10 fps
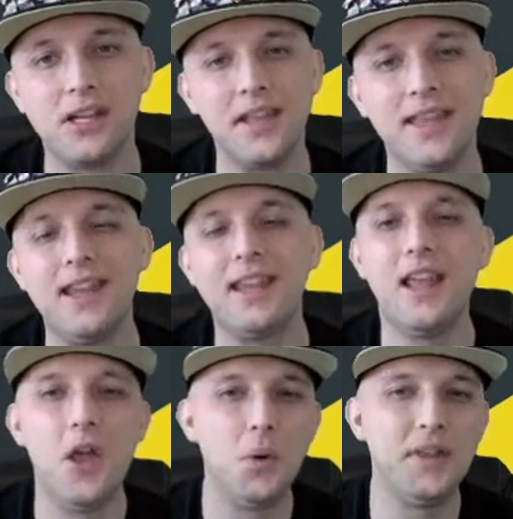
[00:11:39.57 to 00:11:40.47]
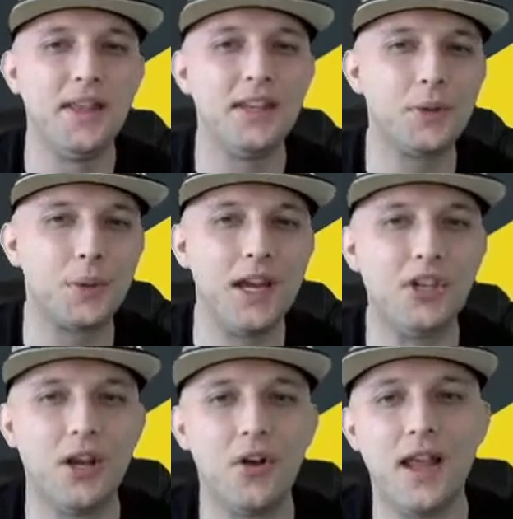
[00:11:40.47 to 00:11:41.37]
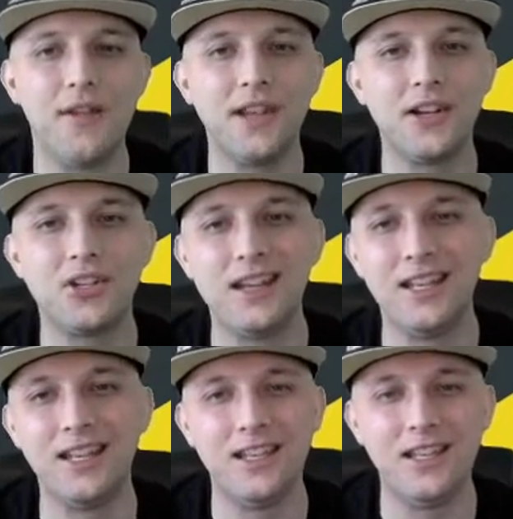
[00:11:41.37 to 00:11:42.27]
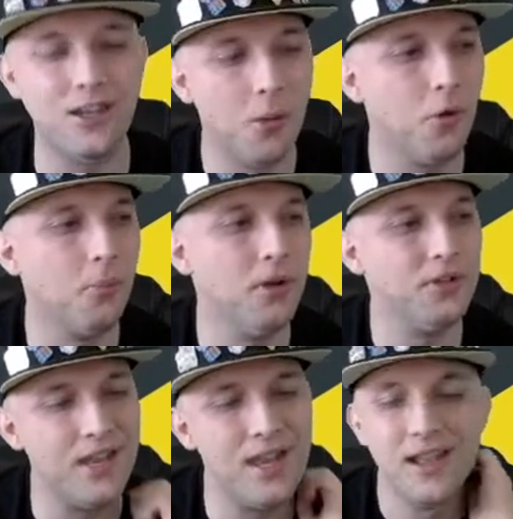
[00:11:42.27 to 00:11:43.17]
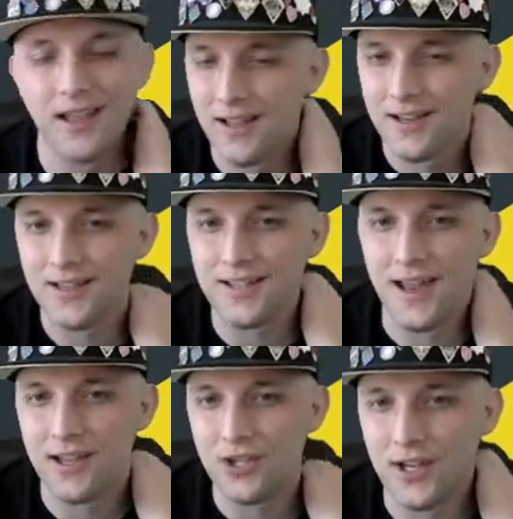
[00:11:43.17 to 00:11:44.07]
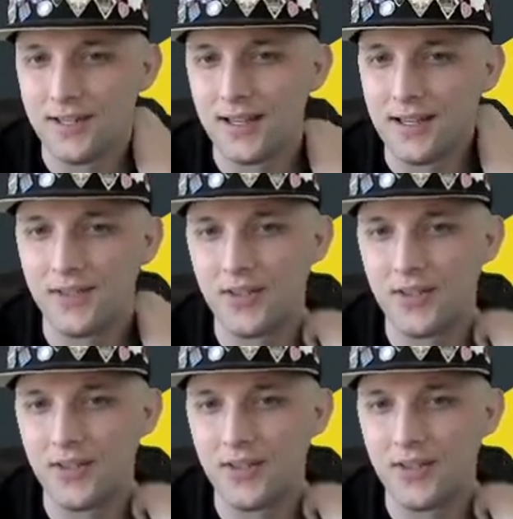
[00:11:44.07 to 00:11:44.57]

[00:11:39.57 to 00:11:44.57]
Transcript: I think within this range, I would have to actually get double boosted to stand a chance against the